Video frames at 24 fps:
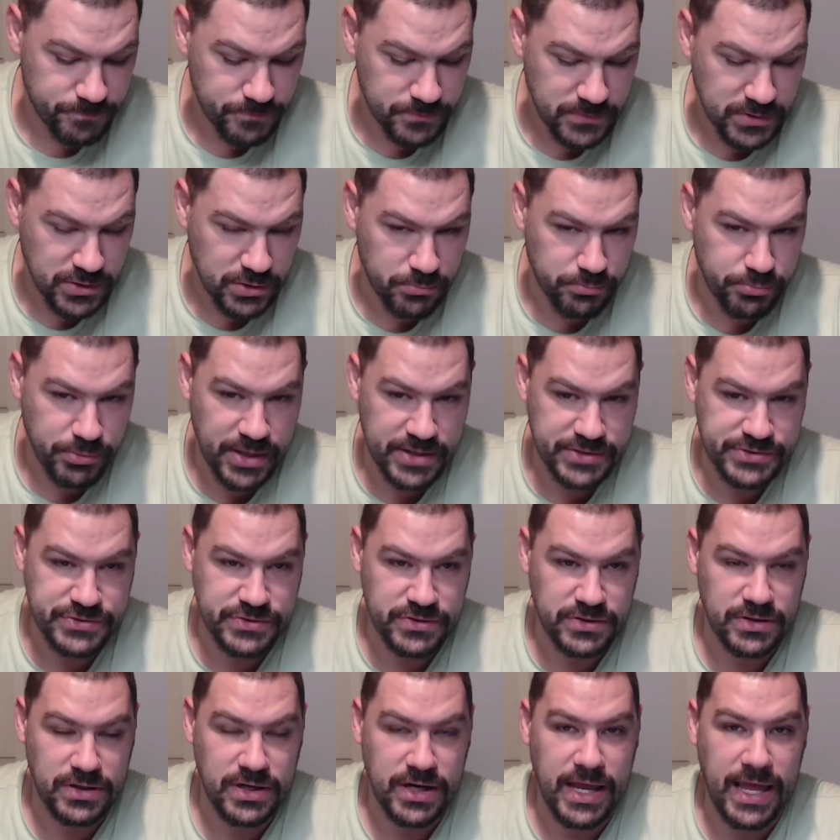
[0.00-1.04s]

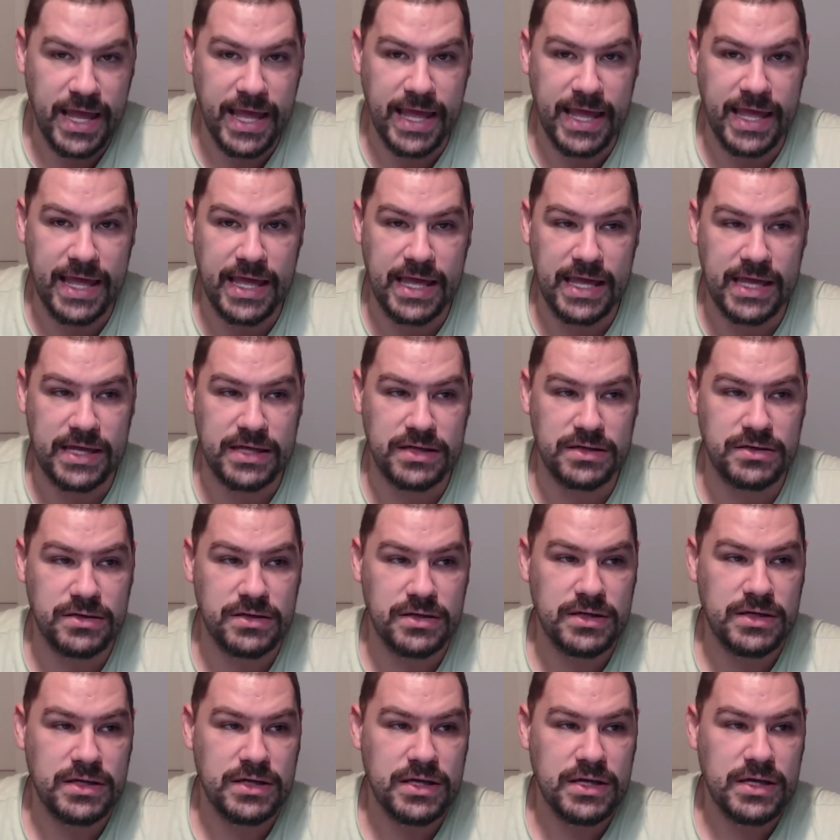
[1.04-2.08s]
compressor and
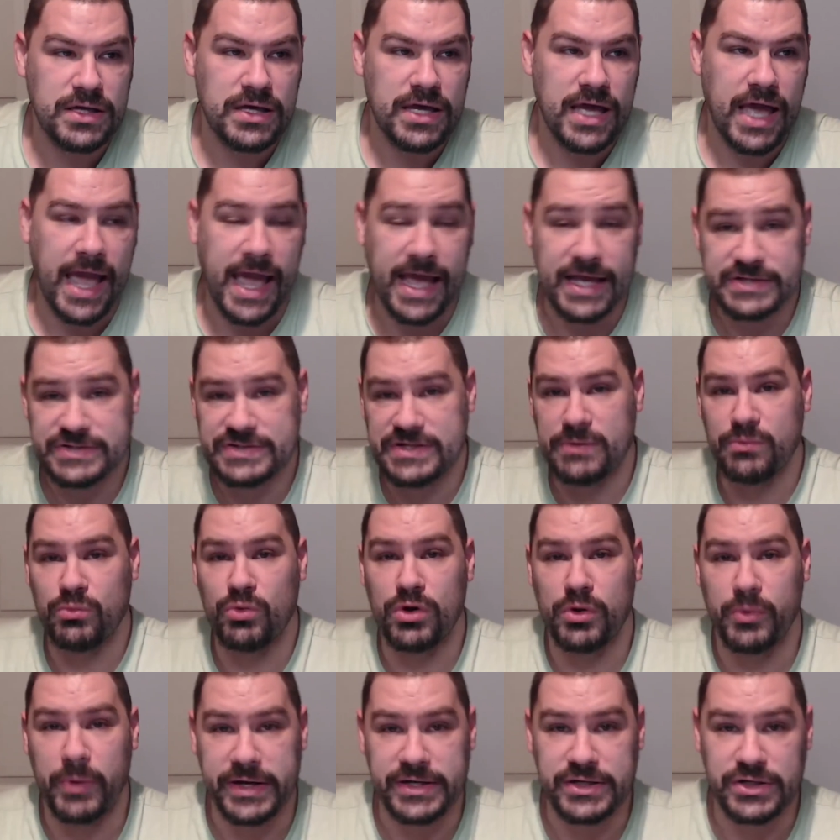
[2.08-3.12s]
asked them,
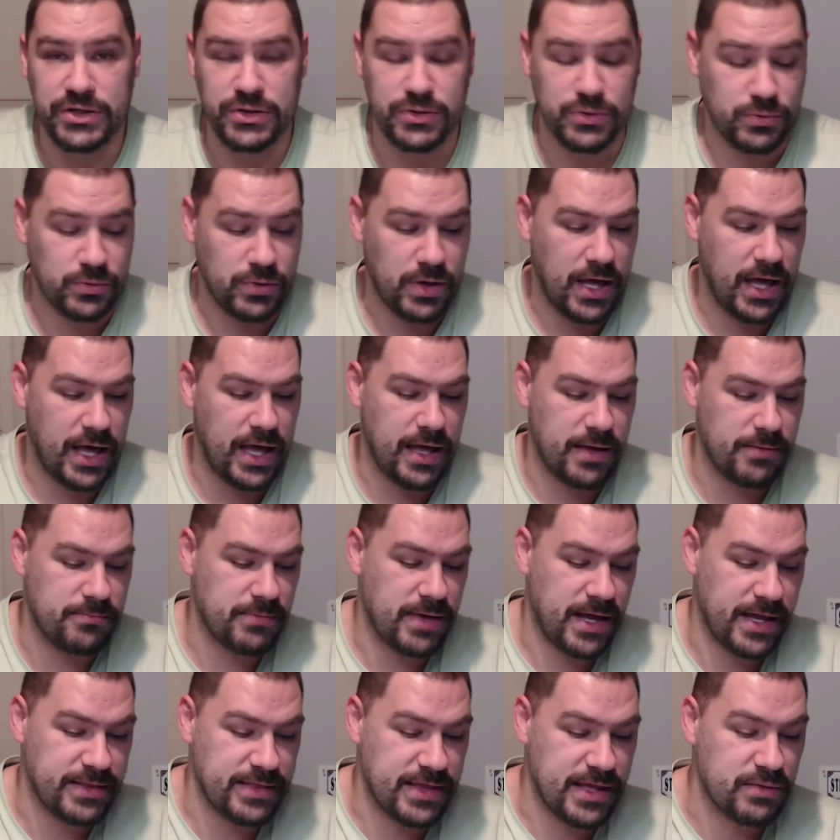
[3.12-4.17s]
what do I do?
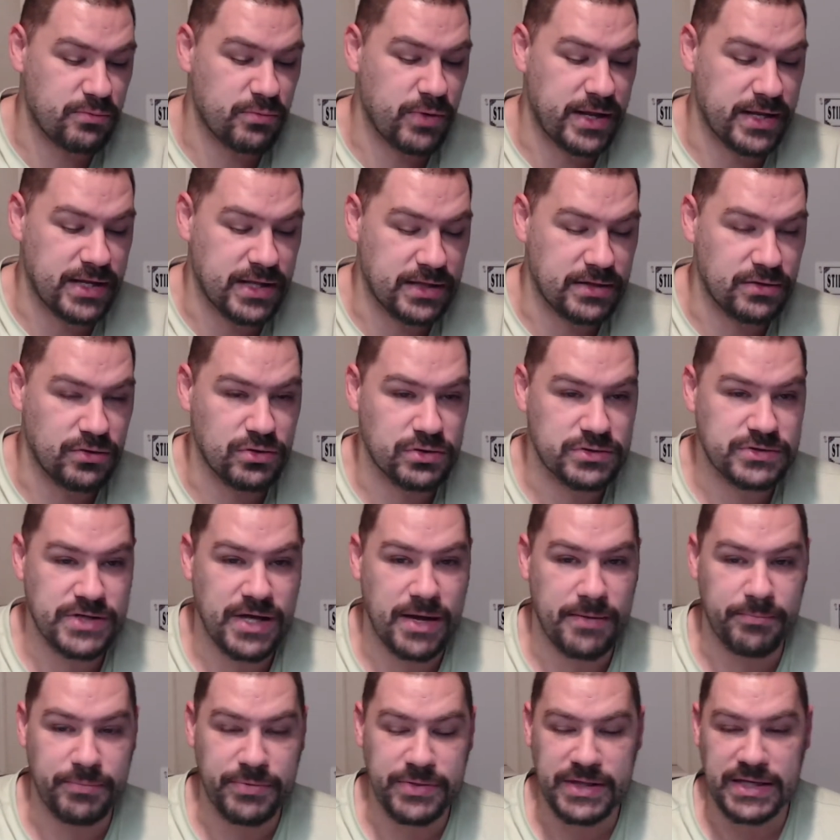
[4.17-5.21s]
I then went and looked
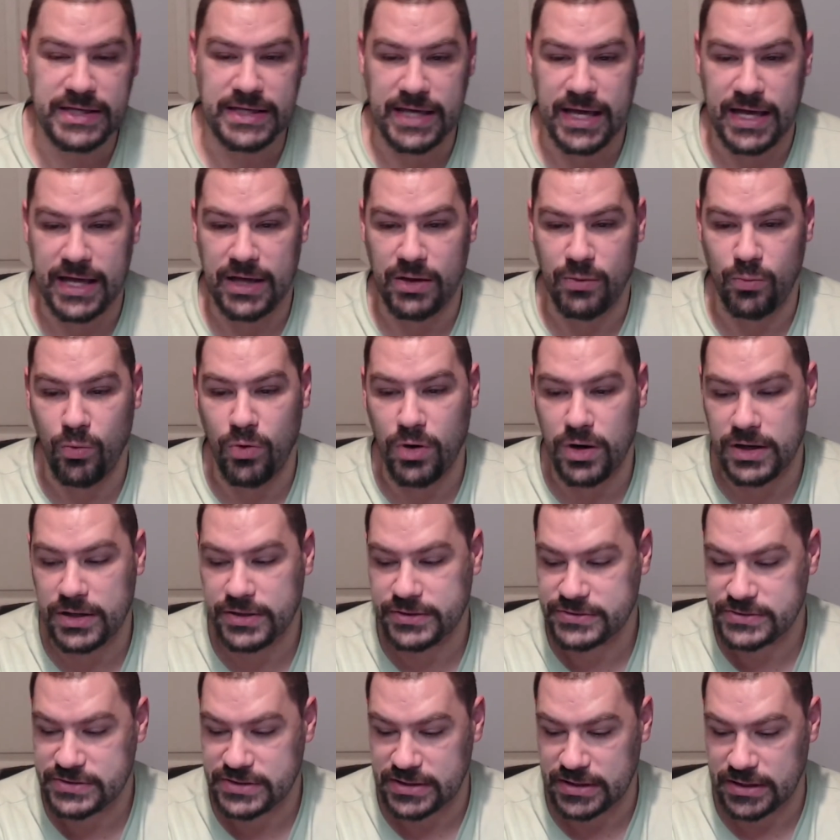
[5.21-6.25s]
up the
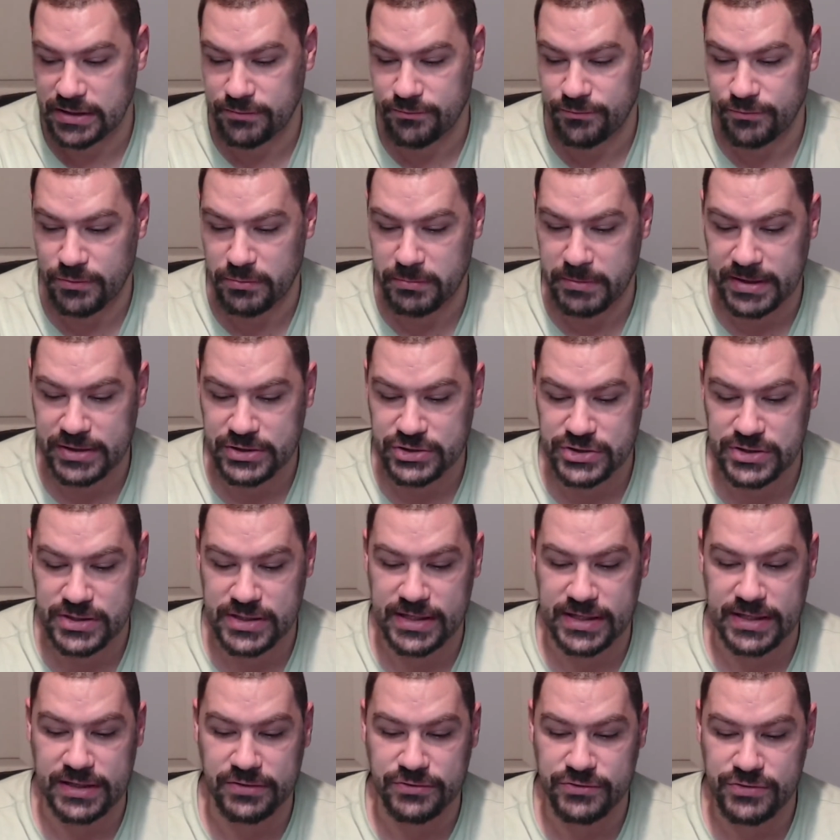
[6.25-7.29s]
warranty information,
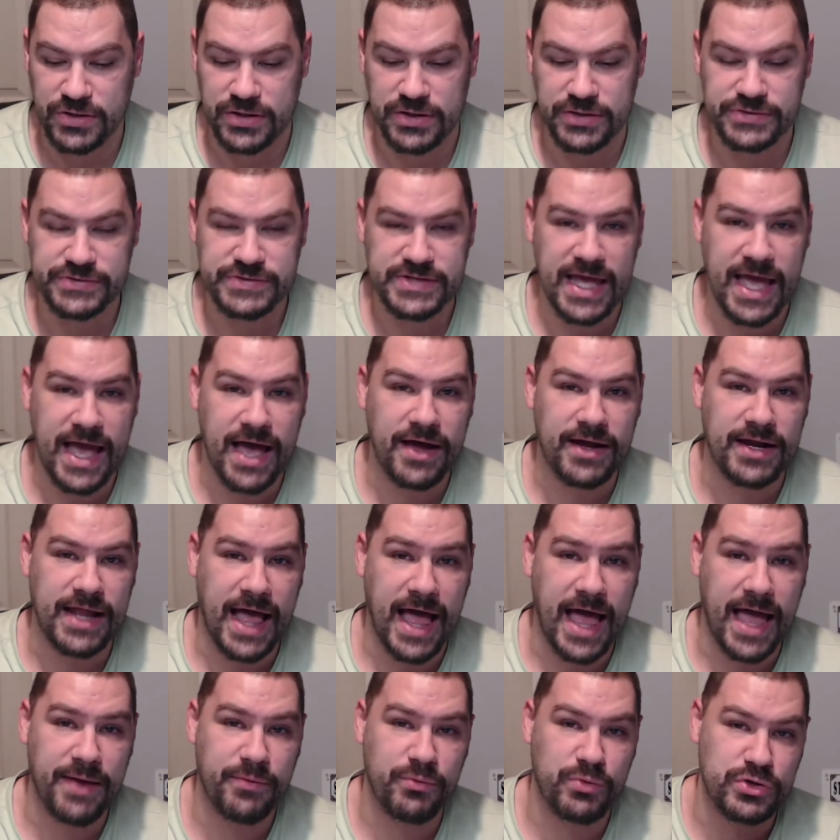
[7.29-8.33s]
and it turns out
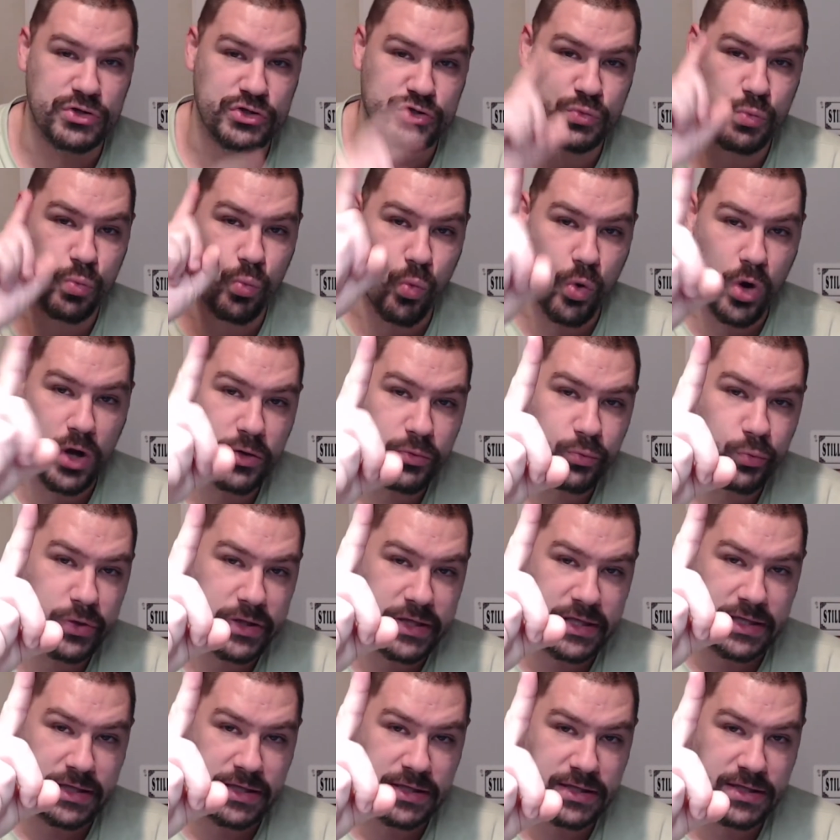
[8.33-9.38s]
I was 1
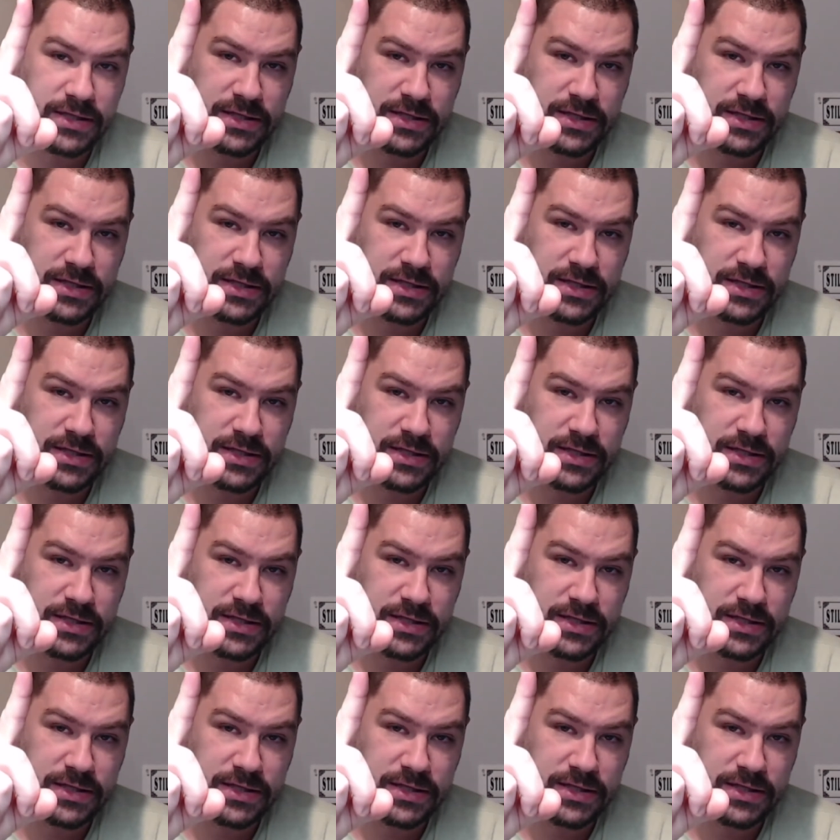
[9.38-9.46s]
week